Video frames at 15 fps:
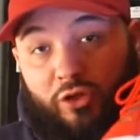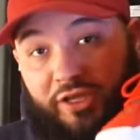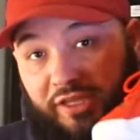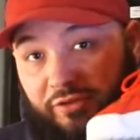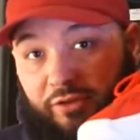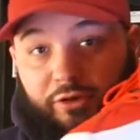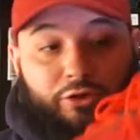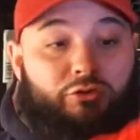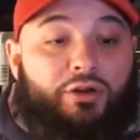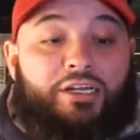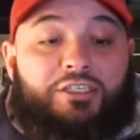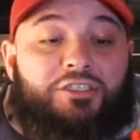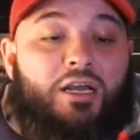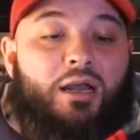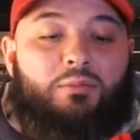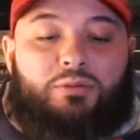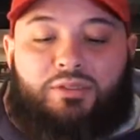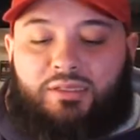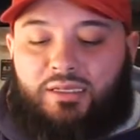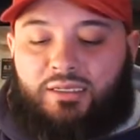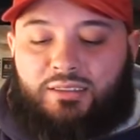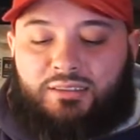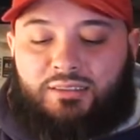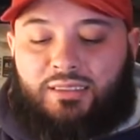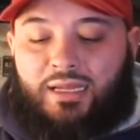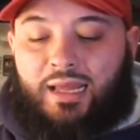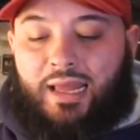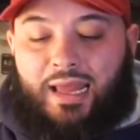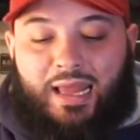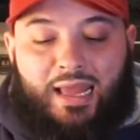Nike did a great job with this,
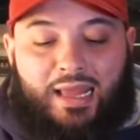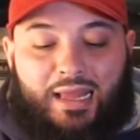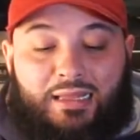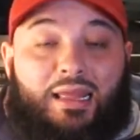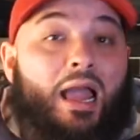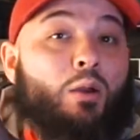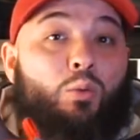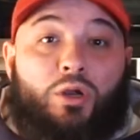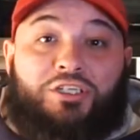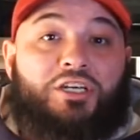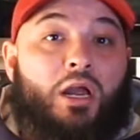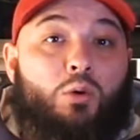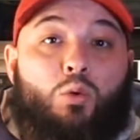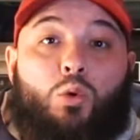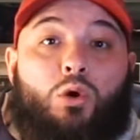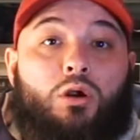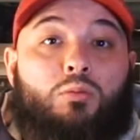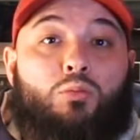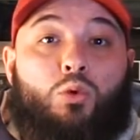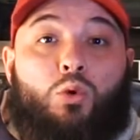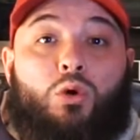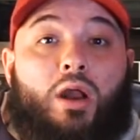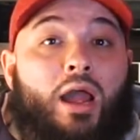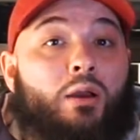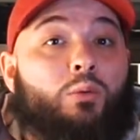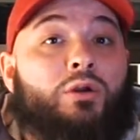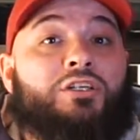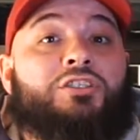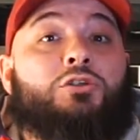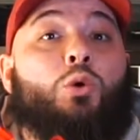and I wish I wore it more. I
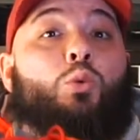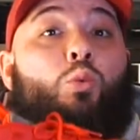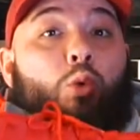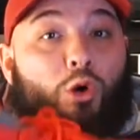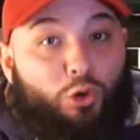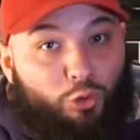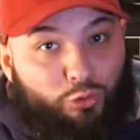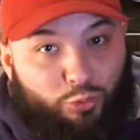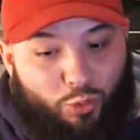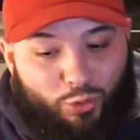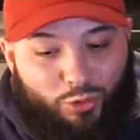wish the world